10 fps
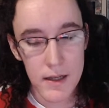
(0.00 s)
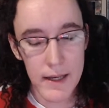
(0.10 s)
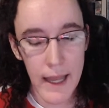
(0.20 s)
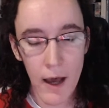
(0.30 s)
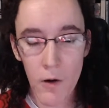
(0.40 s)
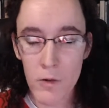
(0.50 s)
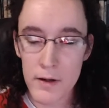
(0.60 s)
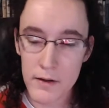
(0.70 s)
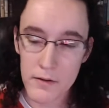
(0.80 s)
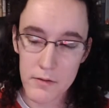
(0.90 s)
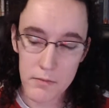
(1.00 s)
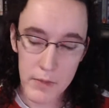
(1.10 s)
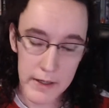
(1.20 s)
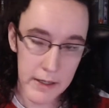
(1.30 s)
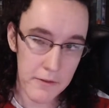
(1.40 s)
Now,
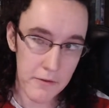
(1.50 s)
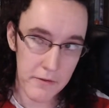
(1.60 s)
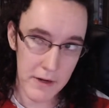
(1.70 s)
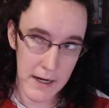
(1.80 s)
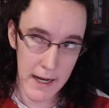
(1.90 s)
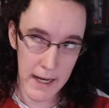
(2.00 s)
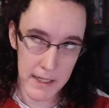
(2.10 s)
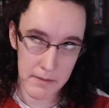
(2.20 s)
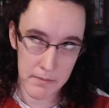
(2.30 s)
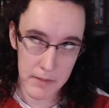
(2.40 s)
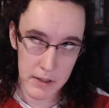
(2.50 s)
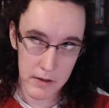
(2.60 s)
Monday through Friday, I'm